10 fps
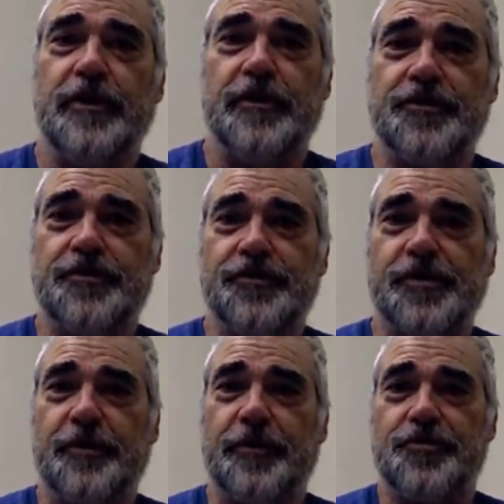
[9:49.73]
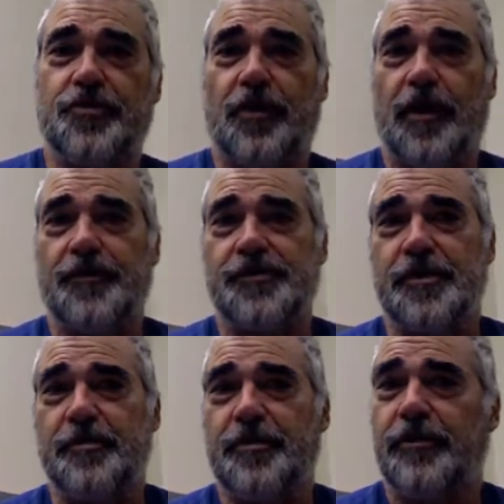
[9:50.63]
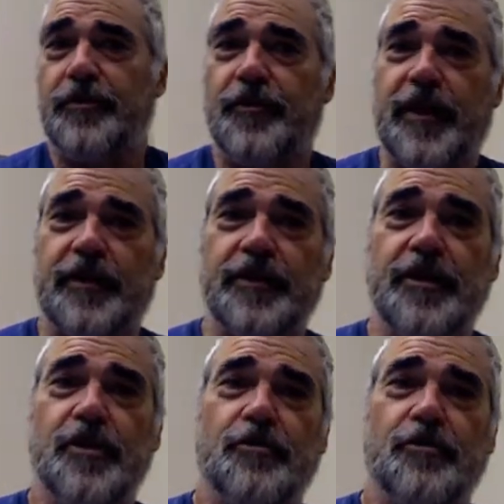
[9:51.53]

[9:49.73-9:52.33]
into some of the troughs, the Imperial Valley.